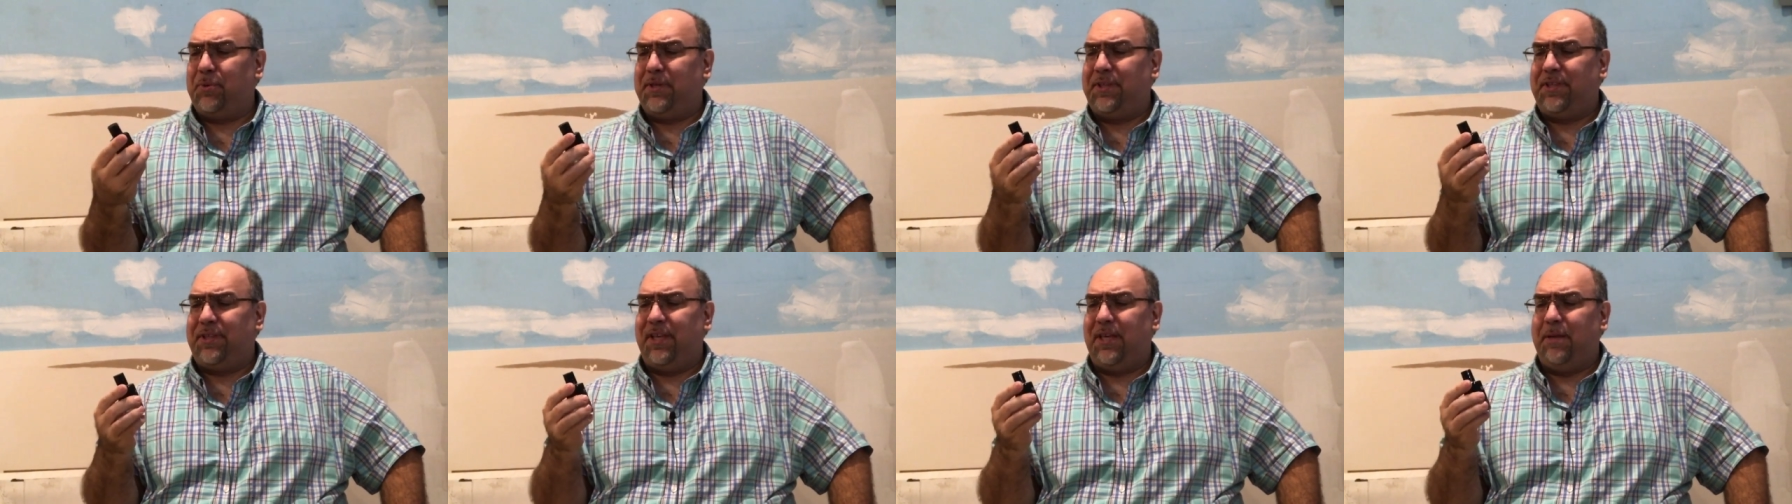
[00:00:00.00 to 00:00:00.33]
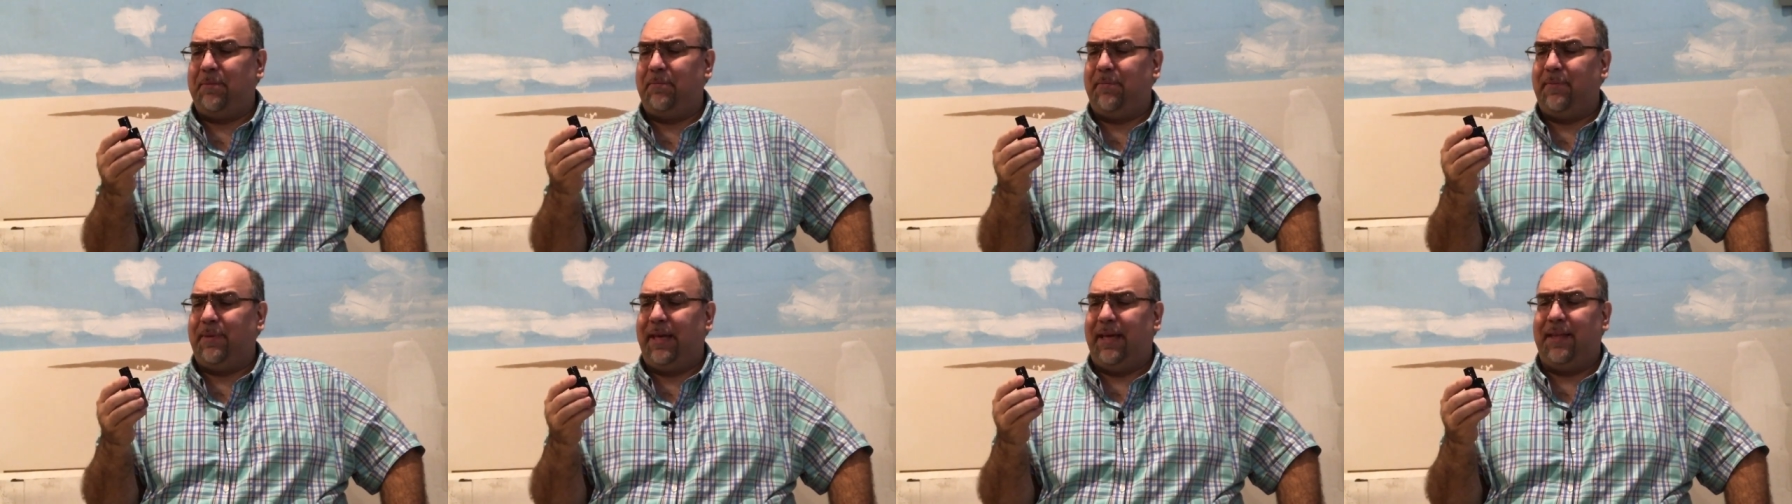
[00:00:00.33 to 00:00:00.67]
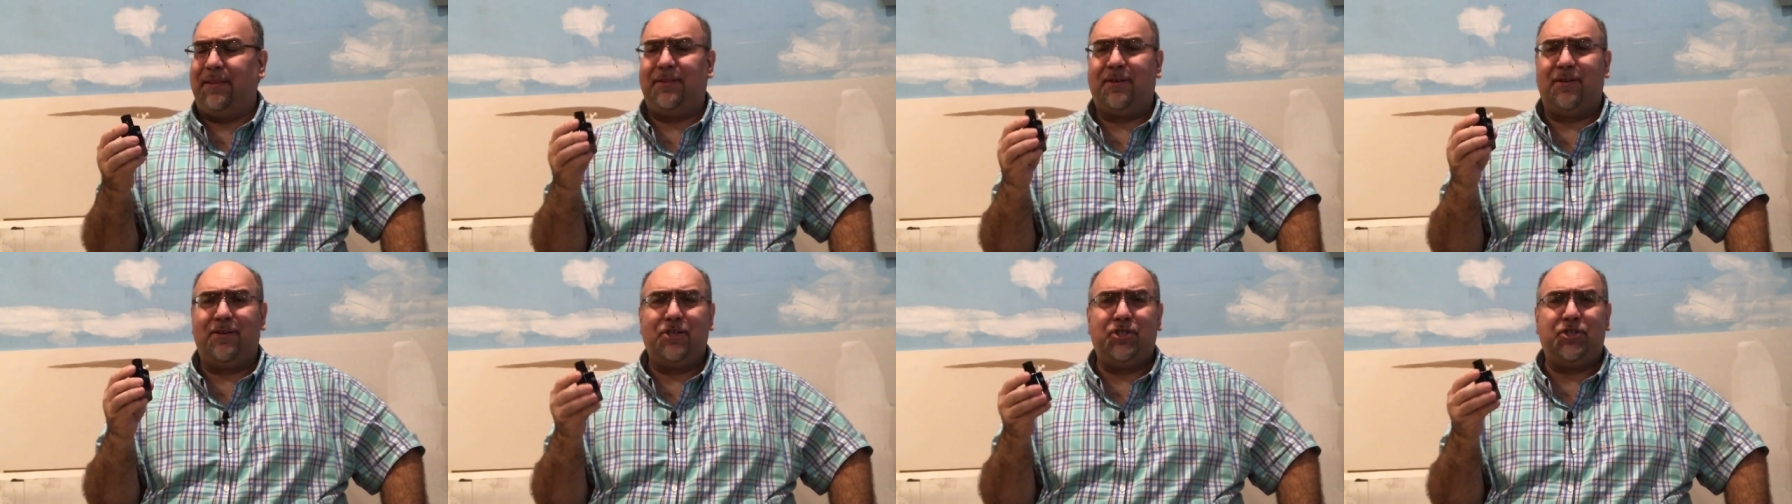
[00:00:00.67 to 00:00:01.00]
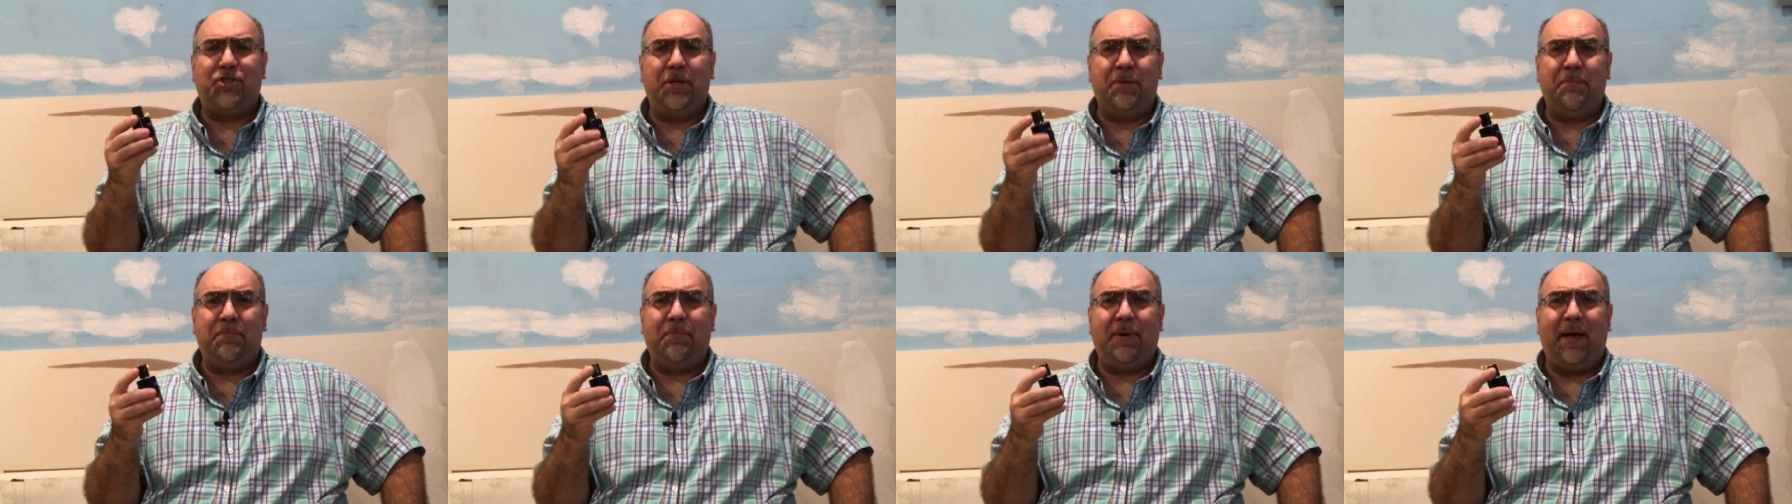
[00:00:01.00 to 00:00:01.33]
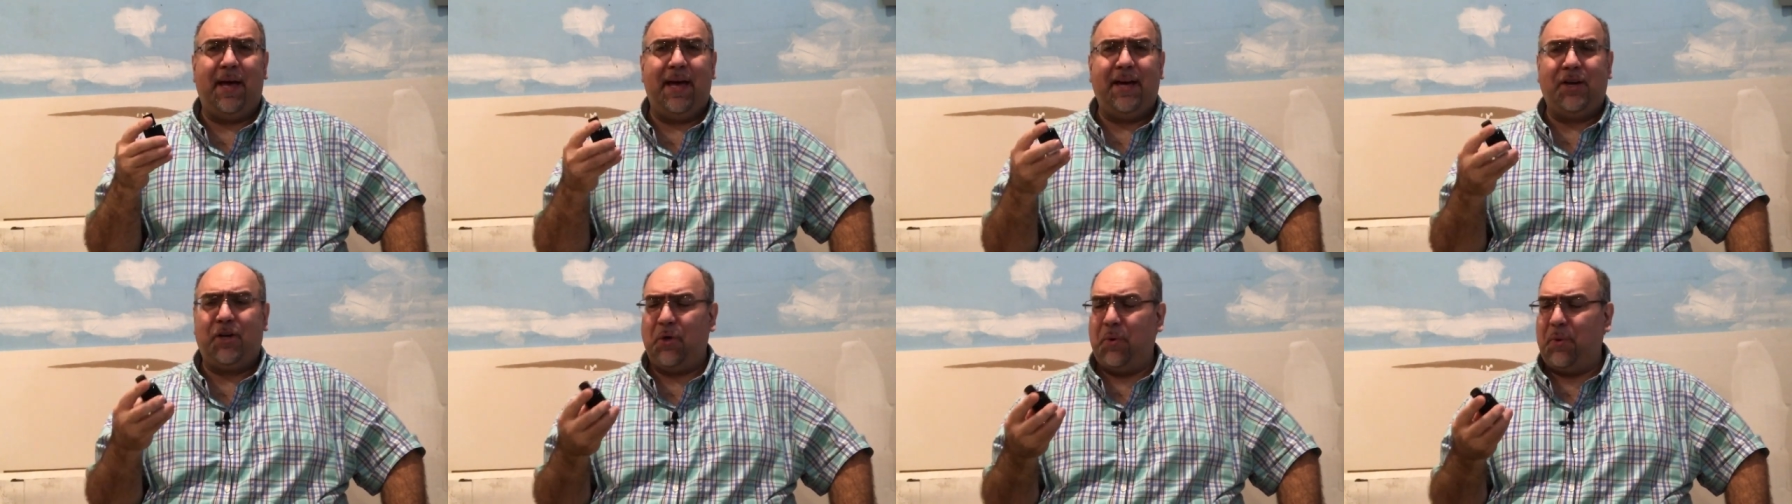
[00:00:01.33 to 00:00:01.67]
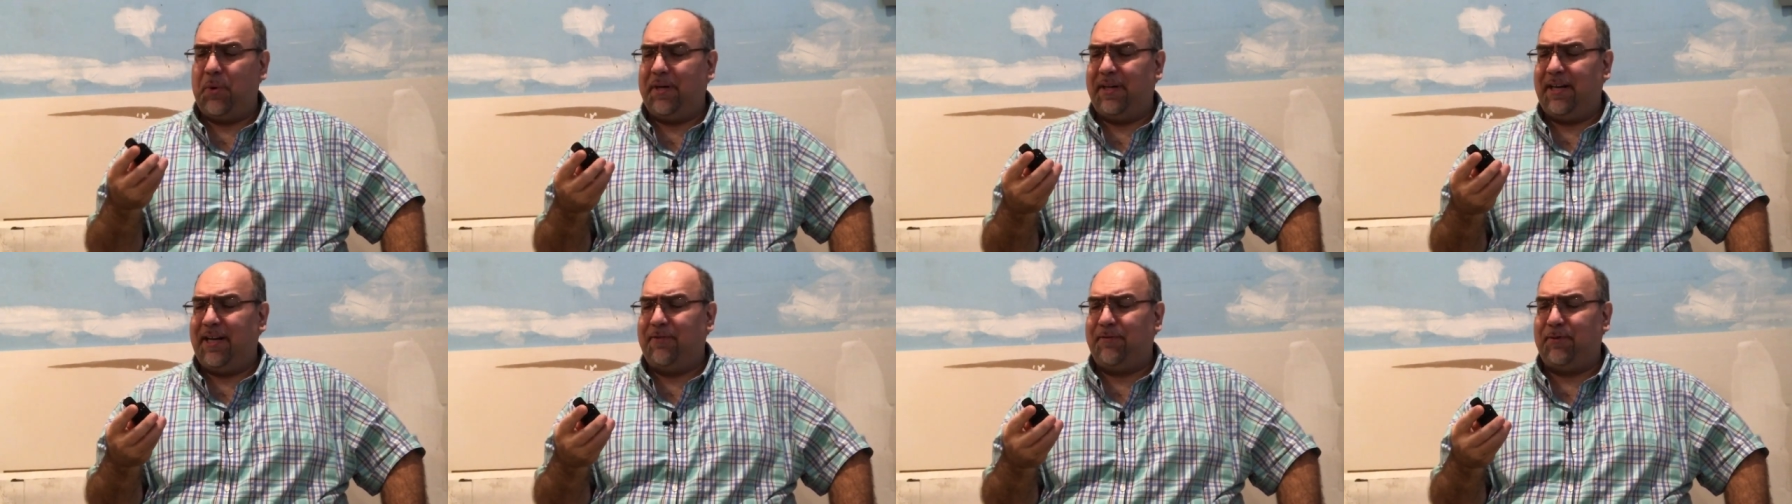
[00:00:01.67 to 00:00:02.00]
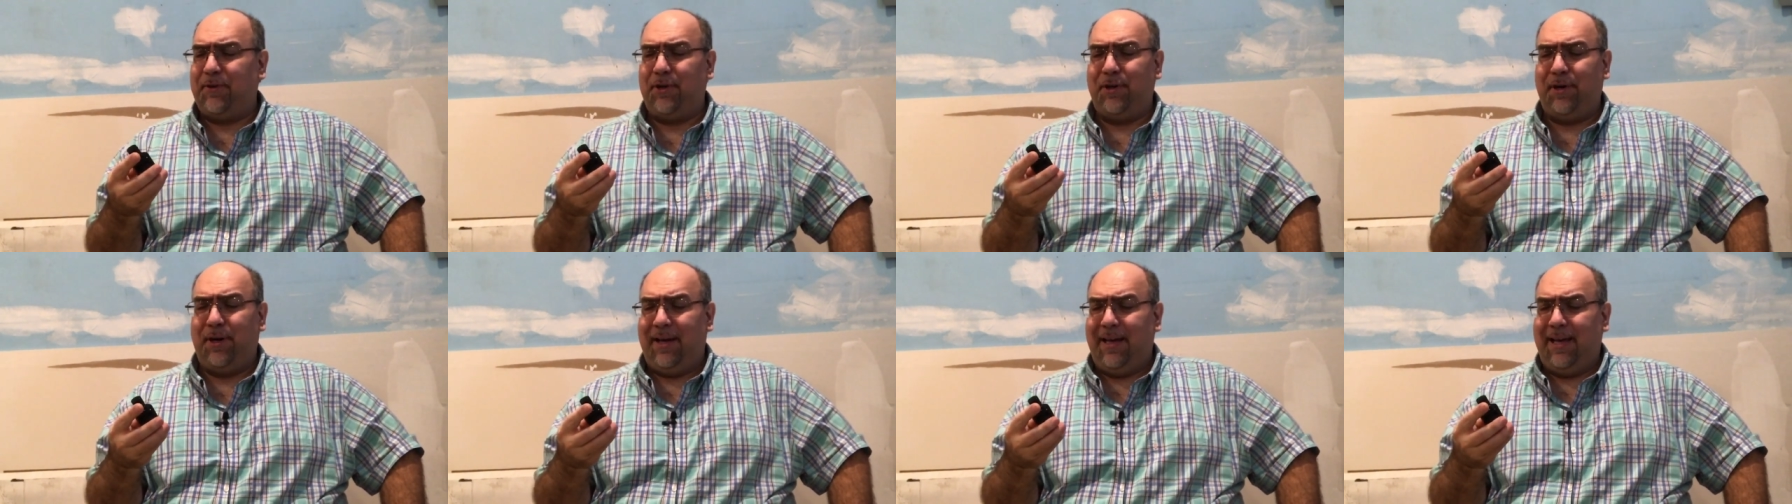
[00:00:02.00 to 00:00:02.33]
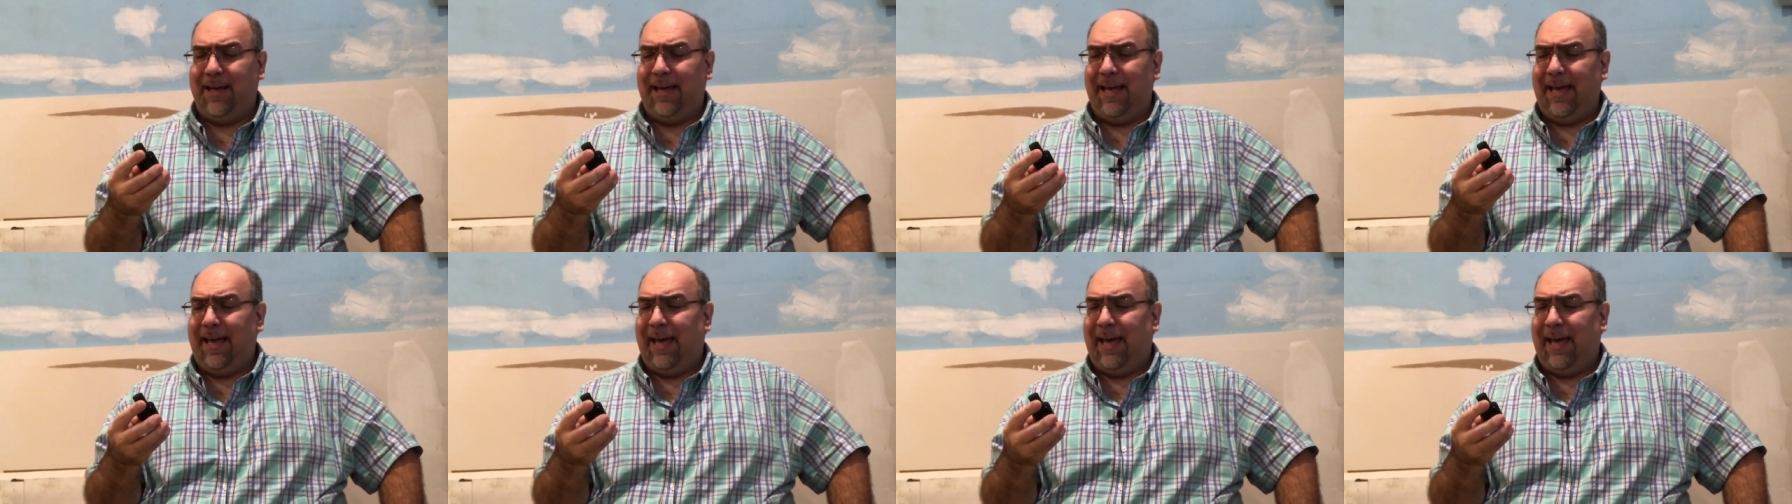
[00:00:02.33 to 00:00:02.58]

with them in their gym bag or whatever,